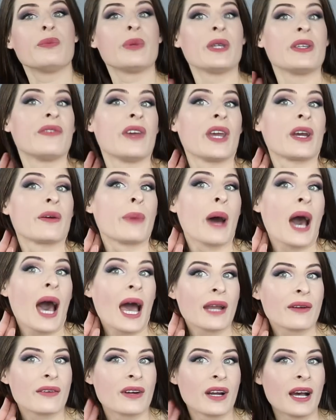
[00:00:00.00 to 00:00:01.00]
be
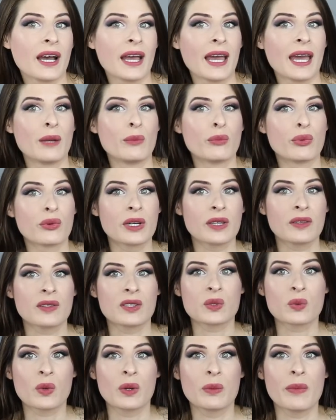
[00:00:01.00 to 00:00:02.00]
Vampira and bring
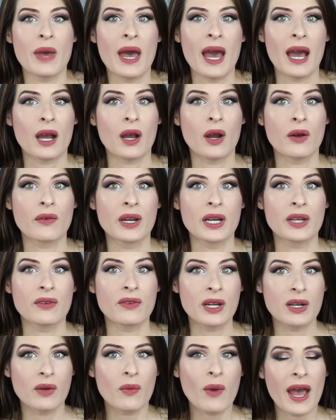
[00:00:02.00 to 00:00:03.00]
this one back already
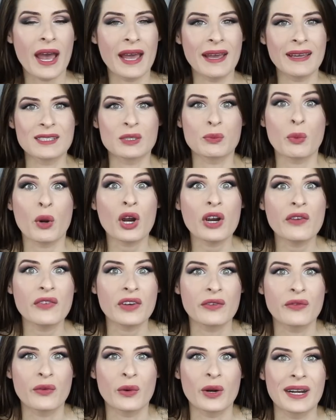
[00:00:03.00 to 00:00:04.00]
right away. It's
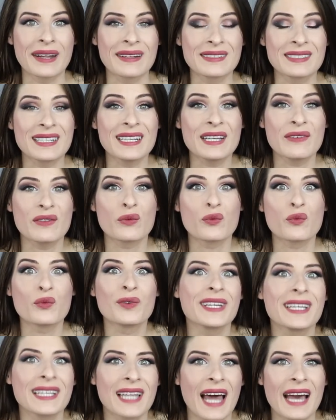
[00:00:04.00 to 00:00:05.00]
perfect for it. I didn't even
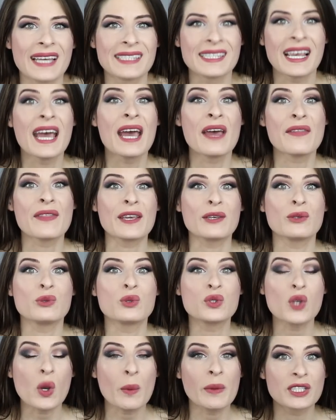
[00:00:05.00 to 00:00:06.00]
realize. Thank you
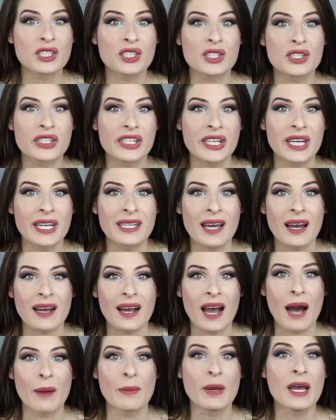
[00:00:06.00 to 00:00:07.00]
so much to
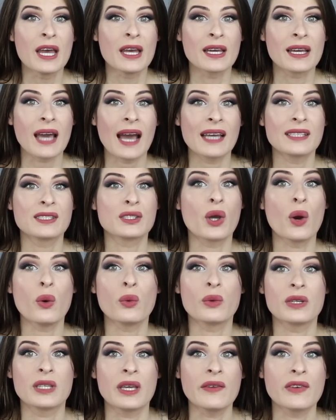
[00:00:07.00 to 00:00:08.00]
Shein.com. Guys,
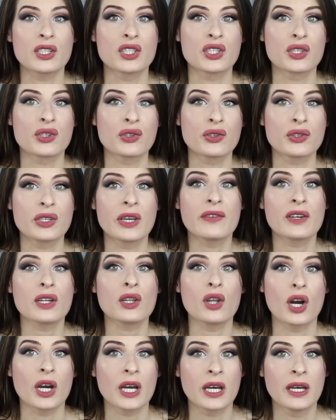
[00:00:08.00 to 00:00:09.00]
go give it a, give it a
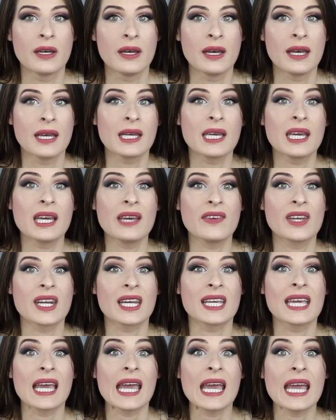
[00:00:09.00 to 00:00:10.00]
look give it a
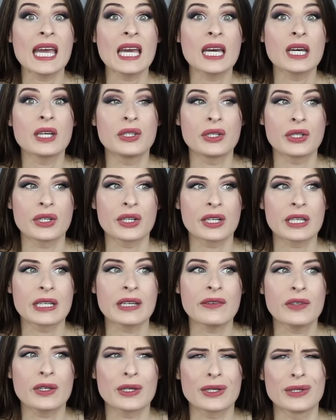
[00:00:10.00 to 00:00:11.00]
gander,
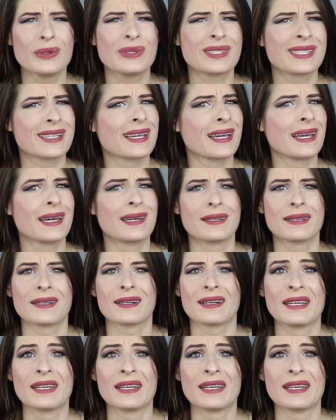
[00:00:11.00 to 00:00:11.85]
give the goose a gander.